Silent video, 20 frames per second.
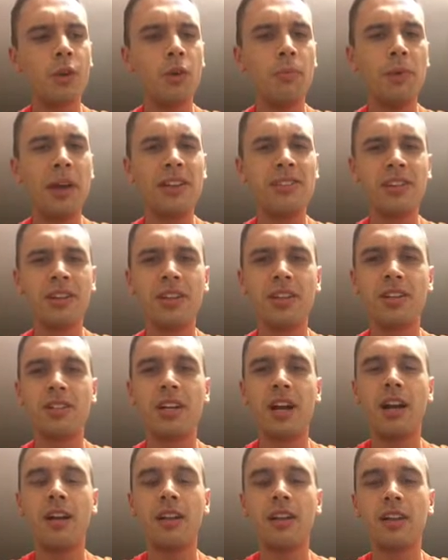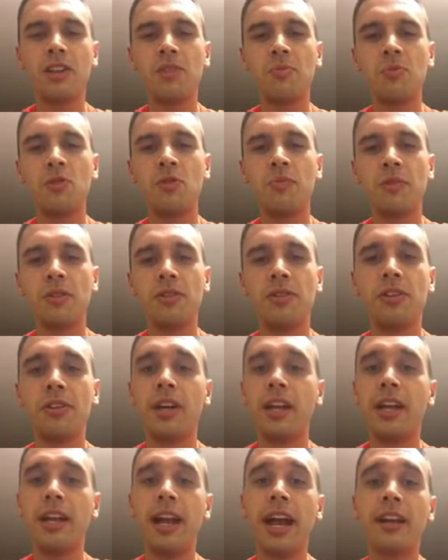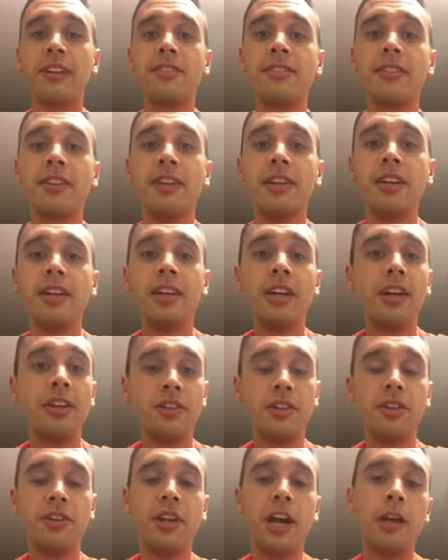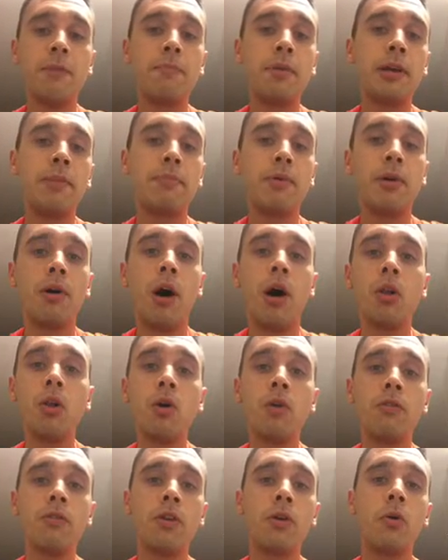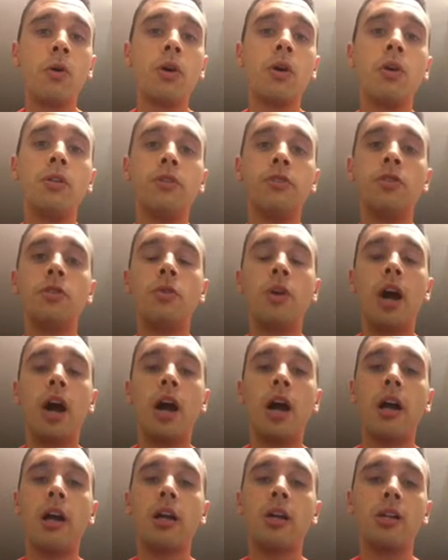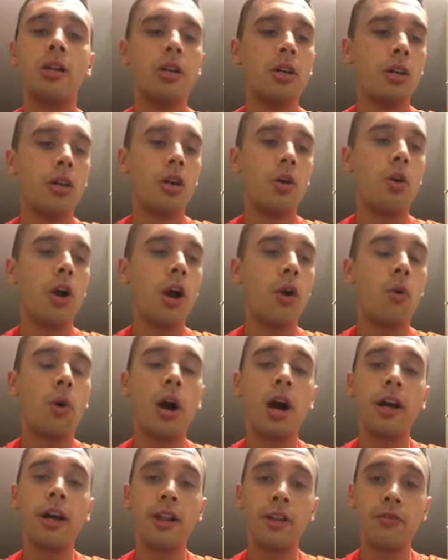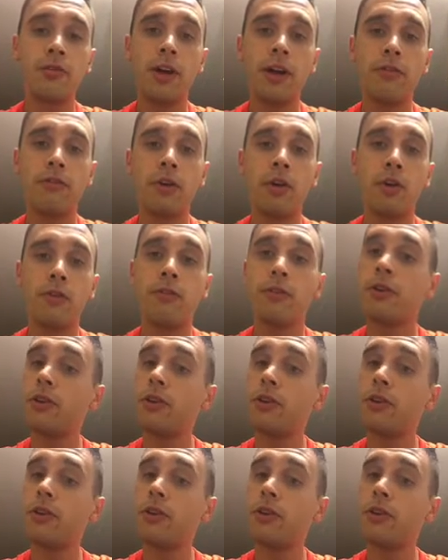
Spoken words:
We basically started this movement to connect and to unite people all over the world who are walking the red road.